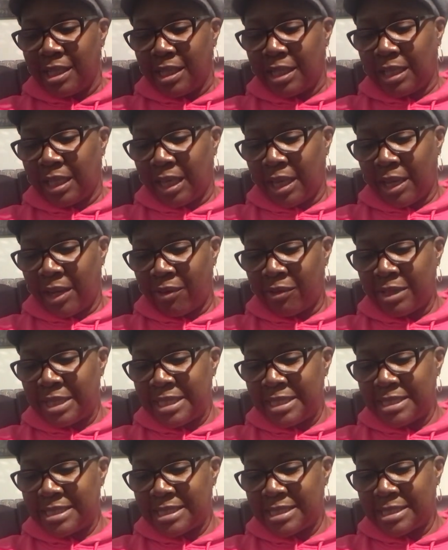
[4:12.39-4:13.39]

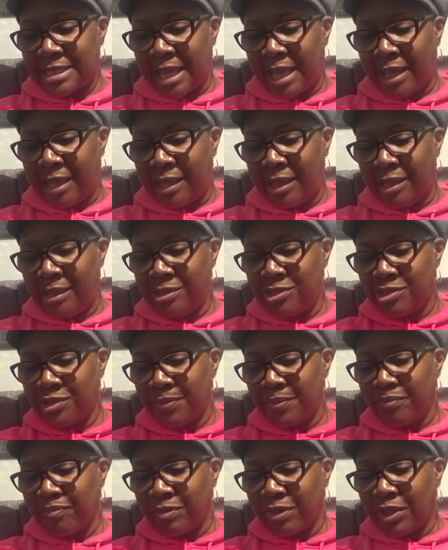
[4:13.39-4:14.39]
clary sage,
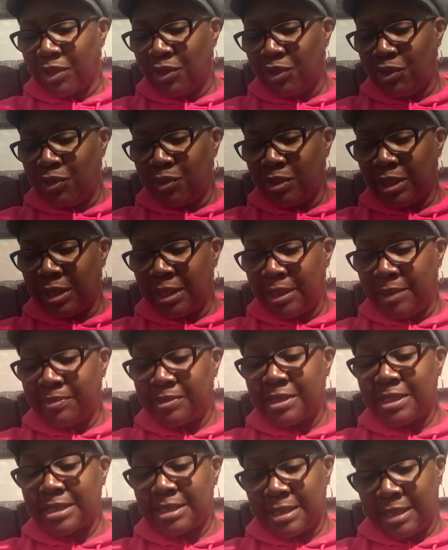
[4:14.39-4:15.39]

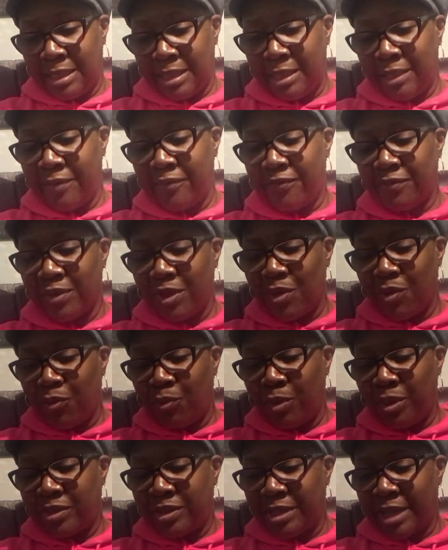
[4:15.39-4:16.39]
eucalyptus leaf
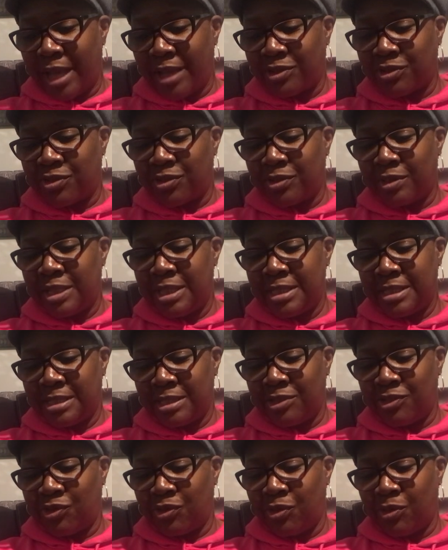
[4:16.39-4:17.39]
with natural
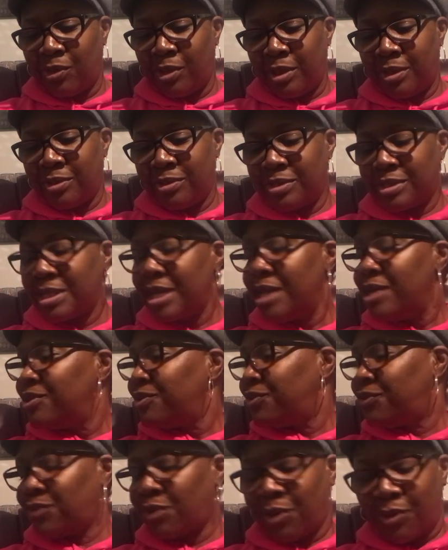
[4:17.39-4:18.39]
essential oils.
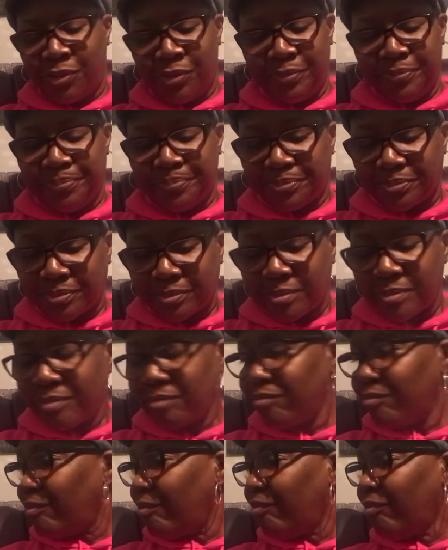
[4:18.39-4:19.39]
So
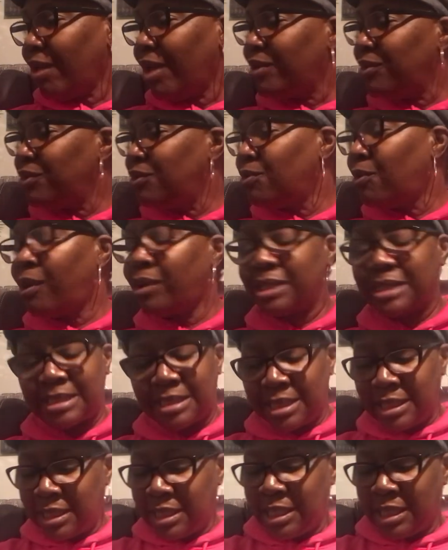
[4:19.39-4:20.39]
you all can
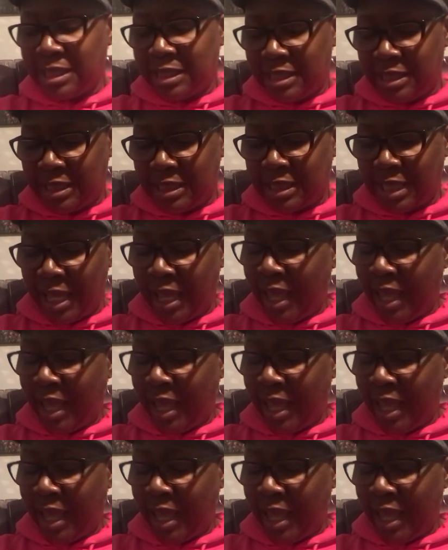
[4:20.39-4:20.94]
see they